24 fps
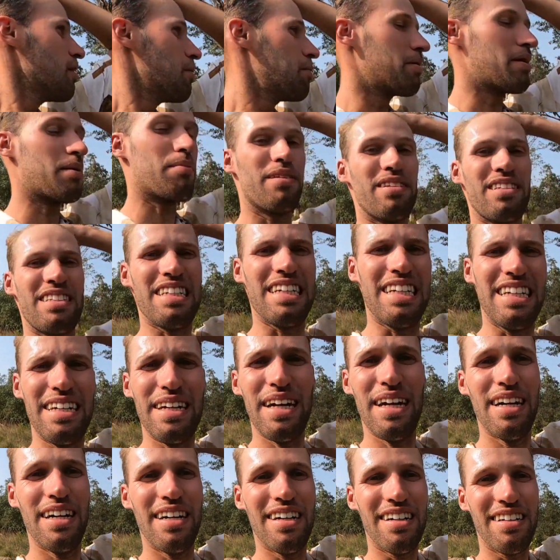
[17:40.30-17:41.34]
But I must say,
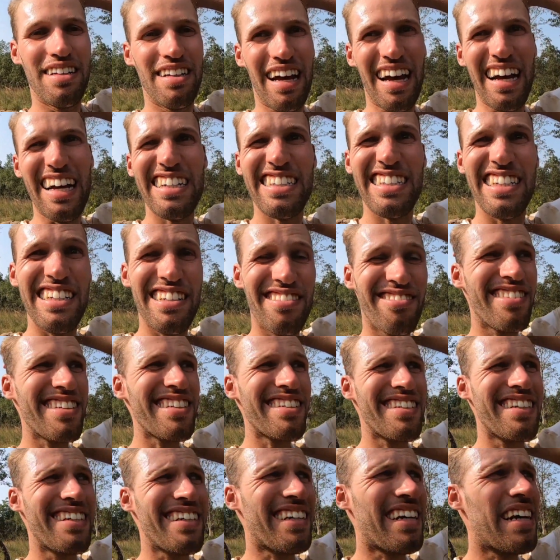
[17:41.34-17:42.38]
actually, the
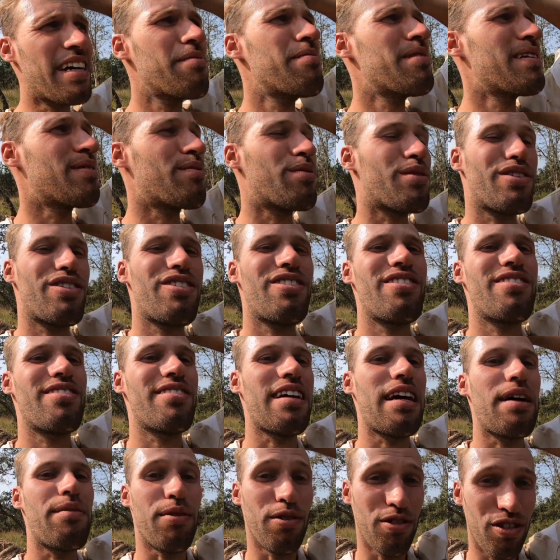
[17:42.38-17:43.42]
reason I came here was
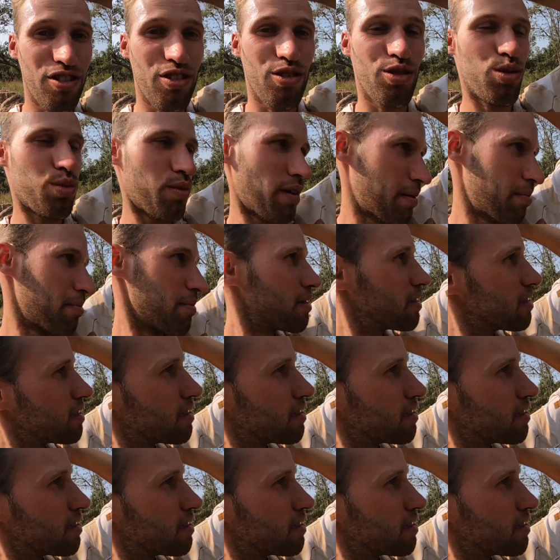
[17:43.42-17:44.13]
I wanted to swim.